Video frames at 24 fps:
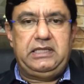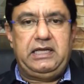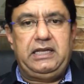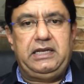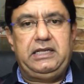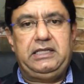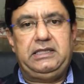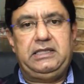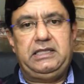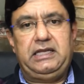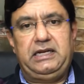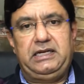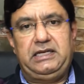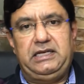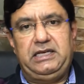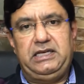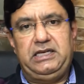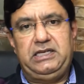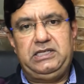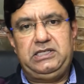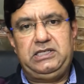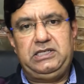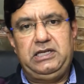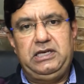then in that
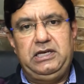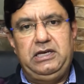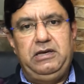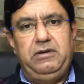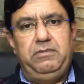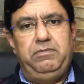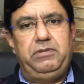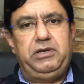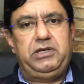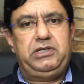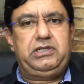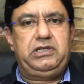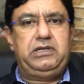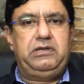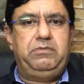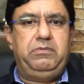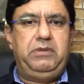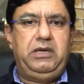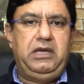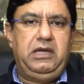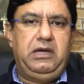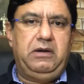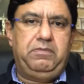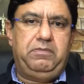case patient
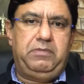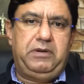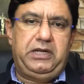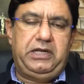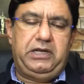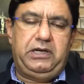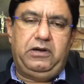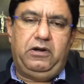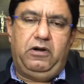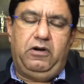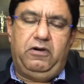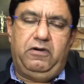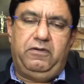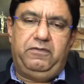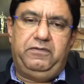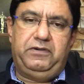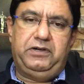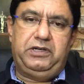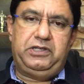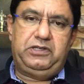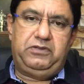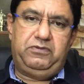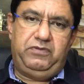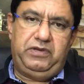may complain of
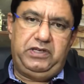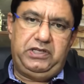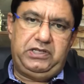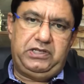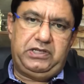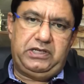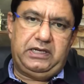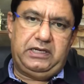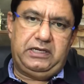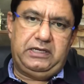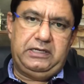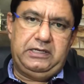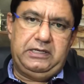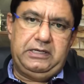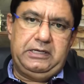dysphagia.